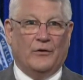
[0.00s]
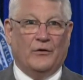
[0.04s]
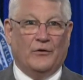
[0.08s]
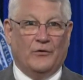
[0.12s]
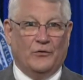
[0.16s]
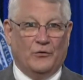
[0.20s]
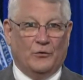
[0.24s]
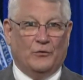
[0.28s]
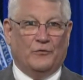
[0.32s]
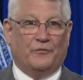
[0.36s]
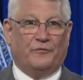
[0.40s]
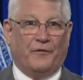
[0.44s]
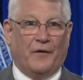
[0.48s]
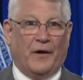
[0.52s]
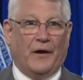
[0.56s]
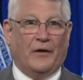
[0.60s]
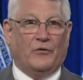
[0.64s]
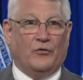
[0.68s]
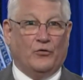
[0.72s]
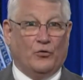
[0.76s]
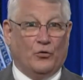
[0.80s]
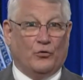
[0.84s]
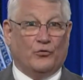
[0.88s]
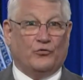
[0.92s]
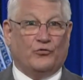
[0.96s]
You'll find
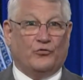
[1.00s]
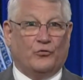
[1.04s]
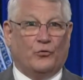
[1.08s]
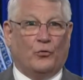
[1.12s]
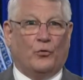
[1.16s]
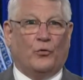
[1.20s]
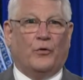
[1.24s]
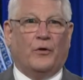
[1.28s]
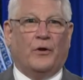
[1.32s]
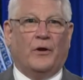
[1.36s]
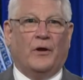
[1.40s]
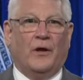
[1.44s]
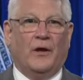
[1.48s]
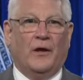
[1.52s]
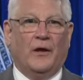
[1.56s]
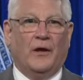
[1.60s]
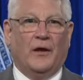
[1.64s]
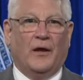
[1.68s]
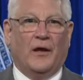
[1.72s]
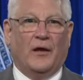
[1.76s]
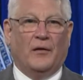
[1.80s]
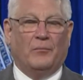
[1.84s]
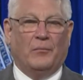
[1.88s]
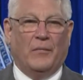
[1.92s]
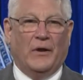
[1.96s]
your story
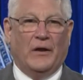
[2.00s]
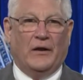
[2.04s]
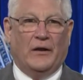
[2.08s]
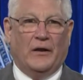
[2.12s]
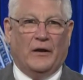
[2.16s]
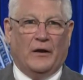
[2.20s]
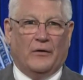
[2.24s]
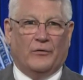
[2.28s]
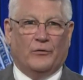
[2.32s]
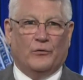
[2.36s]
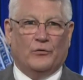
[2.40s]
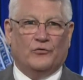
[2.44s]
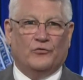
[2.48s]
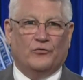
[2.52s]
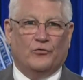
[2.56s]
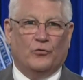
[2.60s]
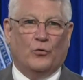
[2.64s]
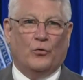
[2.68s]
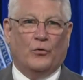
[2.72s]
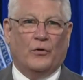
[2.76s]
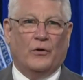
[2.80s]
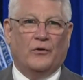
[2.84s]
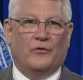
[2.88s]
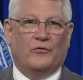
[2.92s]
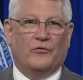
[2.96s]
and many other
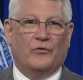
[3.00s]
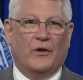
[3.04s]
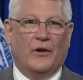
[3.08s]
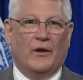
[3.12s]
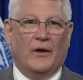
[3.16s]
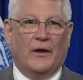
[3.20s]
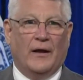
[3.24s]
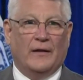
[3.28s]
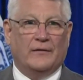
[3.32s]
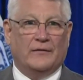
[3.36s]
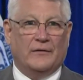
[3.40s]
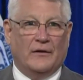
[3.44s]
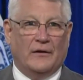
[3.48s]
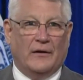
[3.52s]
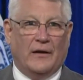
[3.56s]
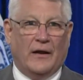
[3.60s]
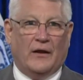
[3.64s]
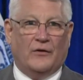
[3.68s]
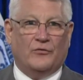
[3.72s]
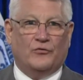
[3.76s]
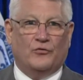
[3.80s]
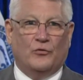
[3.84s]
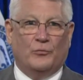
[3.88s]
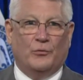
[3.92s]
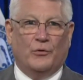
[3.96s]
stories at the
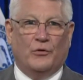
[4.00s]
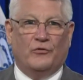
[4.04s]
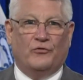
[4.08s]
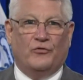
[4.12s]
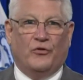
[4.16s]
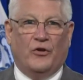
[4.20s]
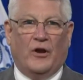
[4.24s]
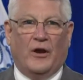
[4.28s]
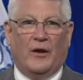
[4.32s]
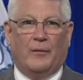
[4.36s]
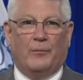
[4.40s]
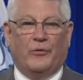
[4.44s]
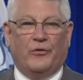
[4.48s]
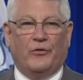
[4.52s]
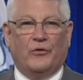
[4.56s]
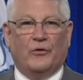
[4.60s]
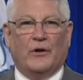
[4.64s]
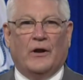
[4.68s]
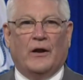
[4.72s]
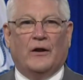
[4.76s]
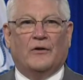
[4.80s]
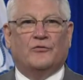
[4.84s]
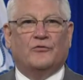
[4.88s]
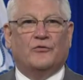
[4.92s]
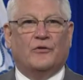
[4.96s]
National Museum of the
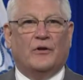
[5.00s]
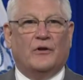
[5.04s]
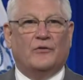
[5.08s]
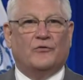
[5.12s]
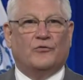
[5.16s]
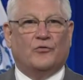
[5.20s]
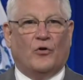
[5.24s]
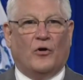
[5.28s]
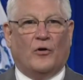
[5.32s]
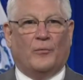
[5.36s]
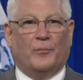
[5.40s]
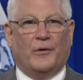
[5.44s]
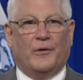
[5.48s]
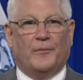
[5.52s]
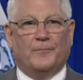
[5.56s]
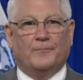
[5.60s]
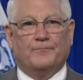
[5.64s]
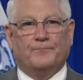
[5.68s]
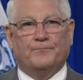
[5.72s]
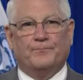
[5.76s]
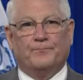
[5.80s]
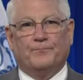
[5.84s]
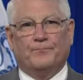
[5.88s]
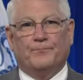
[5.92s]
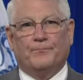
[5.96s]
United States Army.
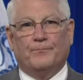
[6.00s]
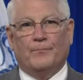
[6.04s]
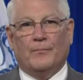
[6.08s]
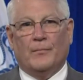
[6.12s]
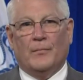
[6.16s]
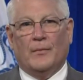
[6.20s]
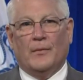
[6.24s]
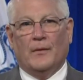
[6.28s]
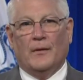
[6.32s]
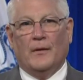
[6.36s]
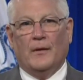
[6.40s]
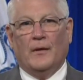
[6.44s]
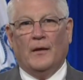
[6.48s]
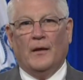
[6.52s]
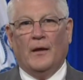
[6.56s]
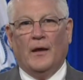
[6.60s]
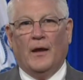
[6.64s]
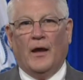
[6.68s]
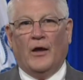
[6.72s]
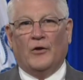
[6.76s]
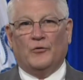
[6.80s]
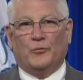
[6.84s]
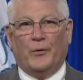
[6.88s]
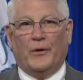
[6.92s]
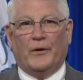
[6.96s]

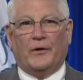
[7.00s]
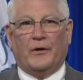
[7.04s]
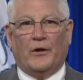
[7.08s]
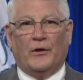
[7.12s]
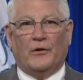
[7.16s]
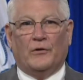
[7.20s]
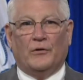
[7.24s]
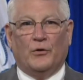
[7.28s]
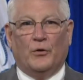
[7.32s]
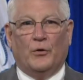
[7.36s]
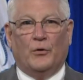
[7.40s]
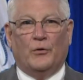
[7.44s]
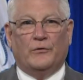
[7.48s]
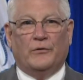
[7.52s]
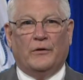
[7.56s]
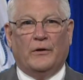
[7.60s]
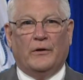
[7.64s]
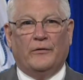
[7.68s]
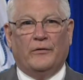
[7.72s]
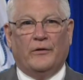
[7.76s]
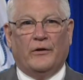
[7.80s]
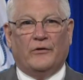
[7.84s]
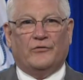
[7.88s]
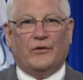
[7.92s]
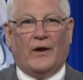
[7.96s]
As we conclude
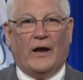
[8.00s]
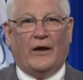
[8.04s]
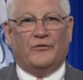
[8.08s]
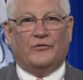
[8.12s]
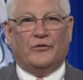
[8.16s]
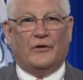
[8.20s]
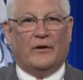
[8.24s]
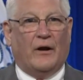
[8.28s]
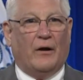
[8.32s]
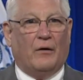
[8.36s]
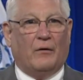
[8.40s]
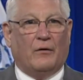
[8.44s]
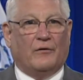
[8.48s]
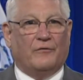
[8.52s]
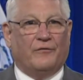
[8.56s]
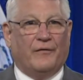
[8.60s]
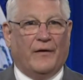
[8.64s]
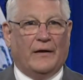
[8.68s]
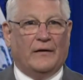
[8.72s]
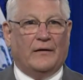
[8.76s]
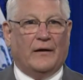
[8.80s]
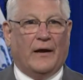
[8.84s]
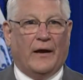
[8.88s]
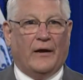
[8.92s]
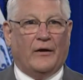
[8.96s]
this Eisenhower
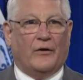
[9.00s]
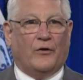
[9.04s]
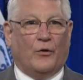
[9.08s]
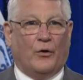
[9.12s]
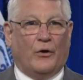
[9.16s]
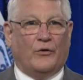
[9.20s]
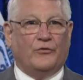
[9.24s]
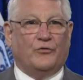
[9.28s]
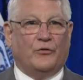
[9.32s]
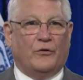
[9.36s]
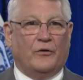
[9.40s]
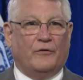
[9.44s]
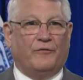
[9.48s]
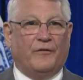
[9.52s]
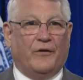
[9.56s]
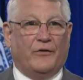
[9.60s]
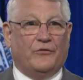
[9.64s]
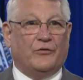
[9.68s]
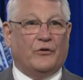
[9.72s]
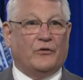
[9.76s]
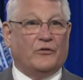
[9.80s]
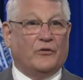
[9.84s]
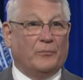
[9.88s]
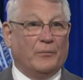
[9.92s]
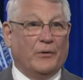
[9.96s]
event, I encourage you to
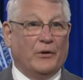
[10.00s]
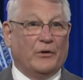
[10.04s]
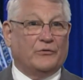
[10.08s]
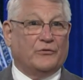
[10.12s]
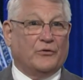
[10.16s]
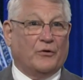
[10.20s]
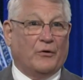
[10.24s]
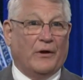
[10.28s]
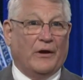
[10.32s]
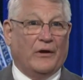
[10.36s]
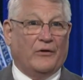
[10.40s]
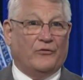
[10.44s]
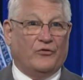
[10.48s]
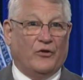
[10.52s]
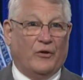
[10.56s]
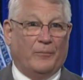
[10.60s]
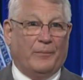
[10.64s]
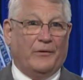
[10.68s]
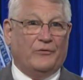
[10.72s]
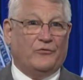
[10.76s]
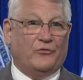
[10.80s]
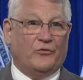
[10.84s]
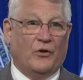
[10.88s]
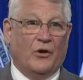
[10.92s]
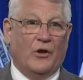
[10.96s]
visit the military
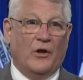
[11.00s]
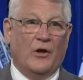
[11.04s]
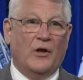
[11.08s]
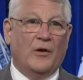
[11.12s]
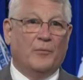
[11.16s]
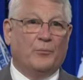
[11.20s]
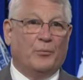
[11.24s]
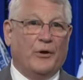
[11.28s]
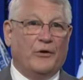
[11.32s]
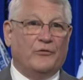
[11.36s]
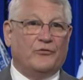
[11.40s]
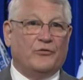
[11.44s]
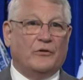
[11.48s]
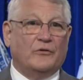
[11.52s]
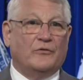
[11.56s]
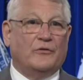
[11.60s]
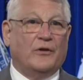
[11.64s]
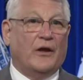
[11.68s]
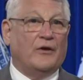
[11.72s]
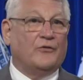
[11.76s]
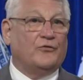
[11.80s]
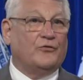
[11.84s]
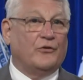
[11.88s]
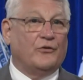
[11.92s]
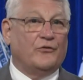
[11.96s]
exhibits,
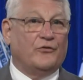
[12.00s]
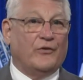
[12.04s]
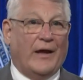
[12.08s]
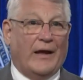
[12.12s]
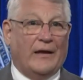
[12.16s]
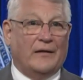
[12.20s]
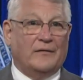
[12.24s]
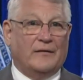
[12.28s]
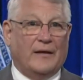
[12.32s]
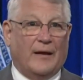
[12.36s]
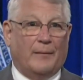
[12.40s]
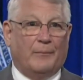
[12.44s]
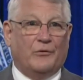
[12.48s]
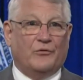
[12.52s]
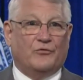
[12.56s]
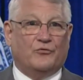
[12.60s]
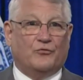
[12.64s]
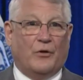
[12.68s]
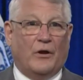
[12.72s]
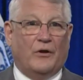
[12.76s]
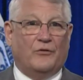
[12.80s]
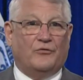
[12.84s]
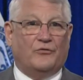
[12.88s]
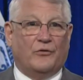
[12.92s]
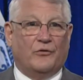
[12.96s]
presentations, and
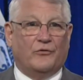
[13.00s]
demonstrations,